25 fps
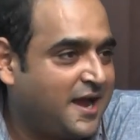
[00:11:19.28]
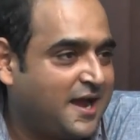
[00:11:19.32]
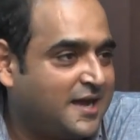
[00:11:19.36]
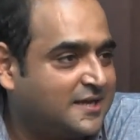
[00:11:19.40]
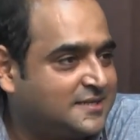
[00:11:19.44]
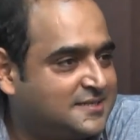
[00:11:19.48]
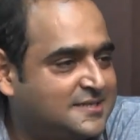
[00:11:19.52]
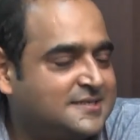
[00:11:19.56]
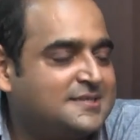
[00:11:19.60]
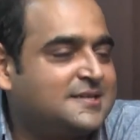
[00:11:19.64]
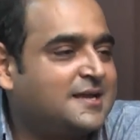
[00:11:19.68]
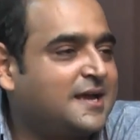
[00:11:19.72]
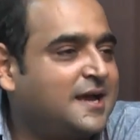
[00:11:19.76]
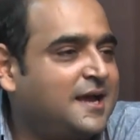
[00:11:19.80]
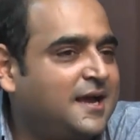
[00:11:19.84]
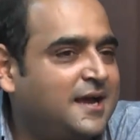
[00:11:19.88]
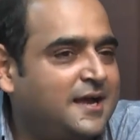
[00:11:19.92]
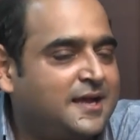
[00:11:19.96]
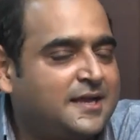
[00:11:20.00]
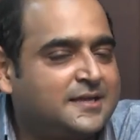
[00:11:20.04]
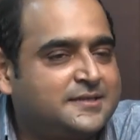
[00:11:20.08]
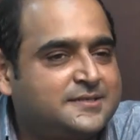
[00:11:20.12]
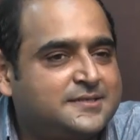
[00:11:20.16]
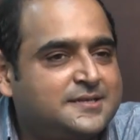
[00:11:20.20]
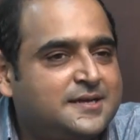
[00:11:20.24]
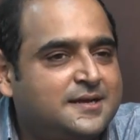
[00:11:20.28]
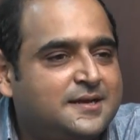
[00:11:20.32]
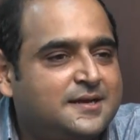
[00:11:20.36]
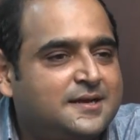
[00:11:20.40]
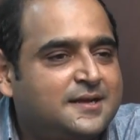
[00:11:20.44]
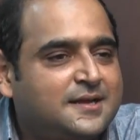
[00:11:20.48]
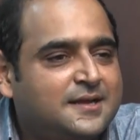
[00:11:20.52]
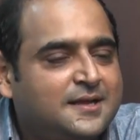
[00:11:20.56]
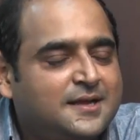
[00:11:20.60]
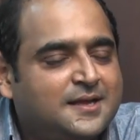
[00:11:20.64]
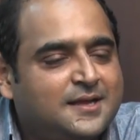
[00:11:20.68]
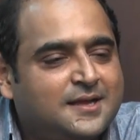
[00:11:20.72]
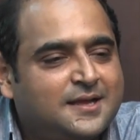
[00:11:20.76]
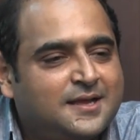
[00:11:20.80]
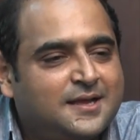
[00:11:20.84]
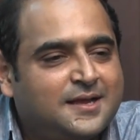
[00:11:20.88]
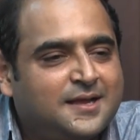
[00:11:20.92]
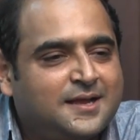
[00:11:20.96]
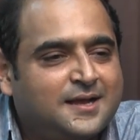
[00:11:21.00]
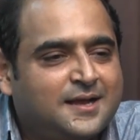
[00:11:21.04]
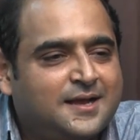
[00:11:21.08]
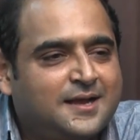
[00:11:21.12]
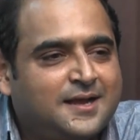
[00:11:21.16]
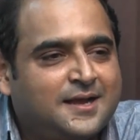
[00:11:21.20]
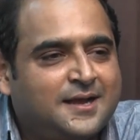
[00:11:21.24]
Yeah, it's a uh, it's a.
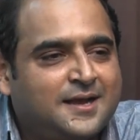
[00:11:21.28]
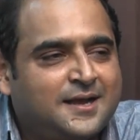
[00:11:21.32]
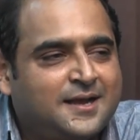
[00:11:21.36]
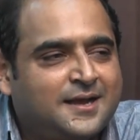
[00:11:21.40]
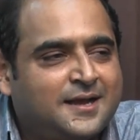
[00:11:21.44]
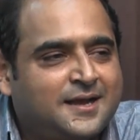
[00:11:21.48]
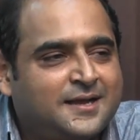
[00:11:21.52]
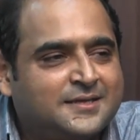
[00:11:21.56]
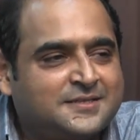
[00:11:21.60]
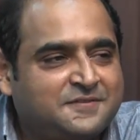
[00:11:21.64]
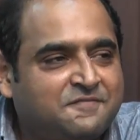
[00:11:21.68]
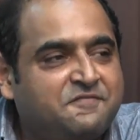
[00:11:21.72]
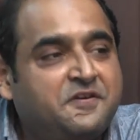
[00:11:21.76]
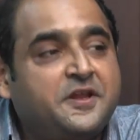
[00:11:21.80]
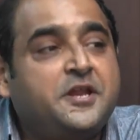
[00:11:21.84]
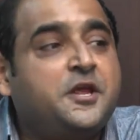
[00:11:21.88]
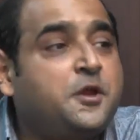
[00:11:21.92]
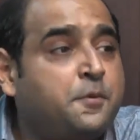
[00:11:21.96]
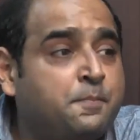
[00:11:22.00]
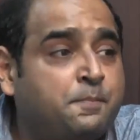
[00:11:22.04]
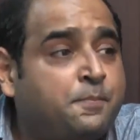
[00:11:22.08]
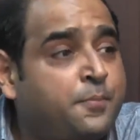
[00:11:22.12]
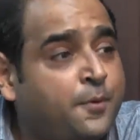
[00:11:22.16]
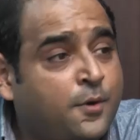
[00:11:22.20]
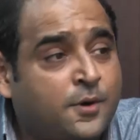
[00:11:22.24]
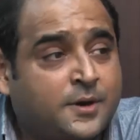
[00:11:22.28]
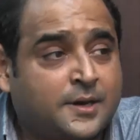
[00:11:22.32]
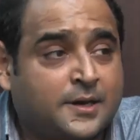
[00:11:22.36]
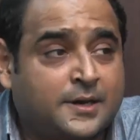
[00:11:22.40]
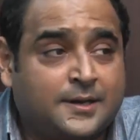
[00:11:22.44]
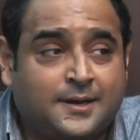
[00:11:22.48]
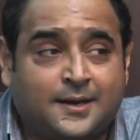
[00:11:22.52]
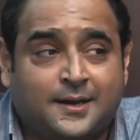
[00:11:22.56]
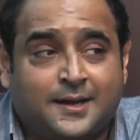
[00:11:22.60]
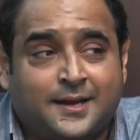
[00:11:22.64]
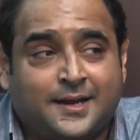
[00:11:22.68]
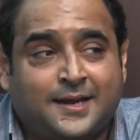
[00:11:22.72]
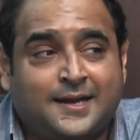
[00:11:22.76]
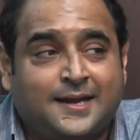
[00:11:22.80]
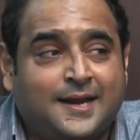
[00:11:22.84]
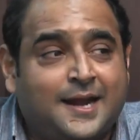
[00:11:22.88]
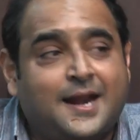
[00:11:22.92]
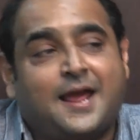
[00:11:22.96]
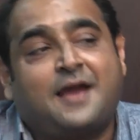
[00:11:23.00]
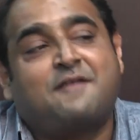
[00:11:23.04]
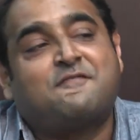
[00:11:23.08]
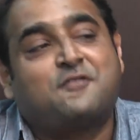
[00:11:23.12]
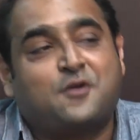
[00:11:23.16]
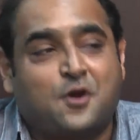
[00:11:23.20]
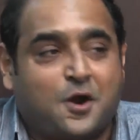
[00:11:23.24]
Uh, it's a very important. Illa,
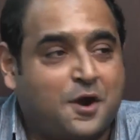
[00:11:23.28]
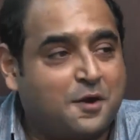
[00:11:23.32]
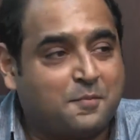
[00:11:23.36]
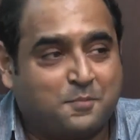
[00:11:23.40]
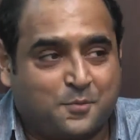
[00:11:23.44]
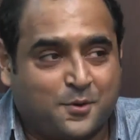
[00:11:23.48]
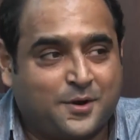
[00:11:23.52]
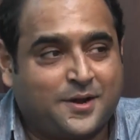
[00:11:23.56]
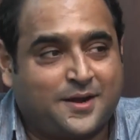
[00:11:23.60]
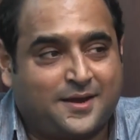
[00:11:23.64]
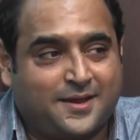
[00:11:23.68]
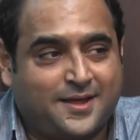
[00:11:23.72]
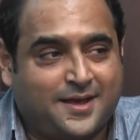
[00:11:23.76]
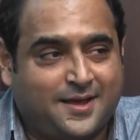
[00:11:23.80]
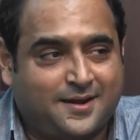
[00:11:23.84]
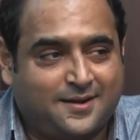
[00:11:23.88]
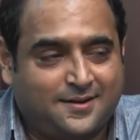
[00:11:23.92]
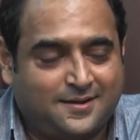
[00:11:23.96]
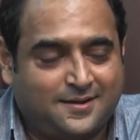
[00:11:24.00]
I would not have put it there.